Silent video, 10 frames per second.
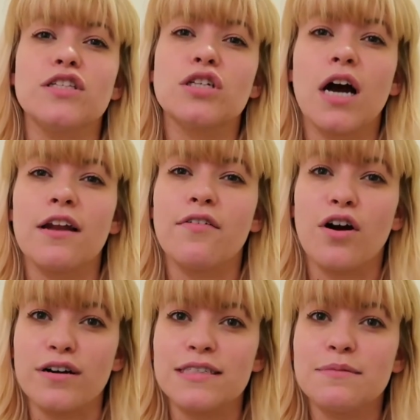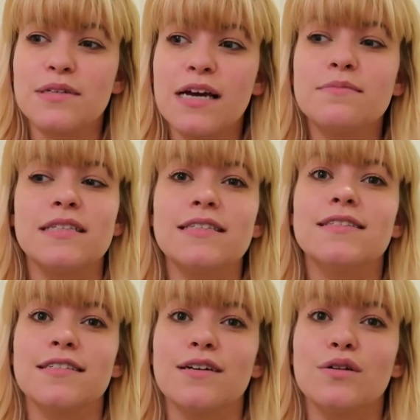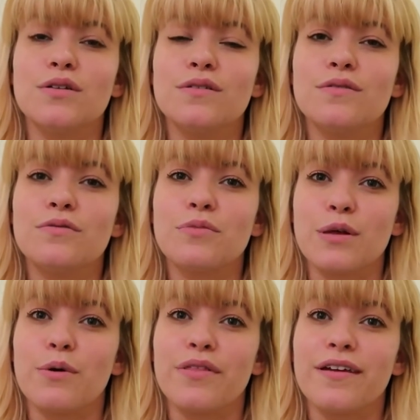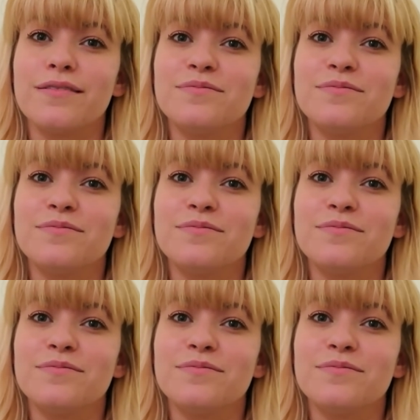kind of hard sometimes, it's still really worth it.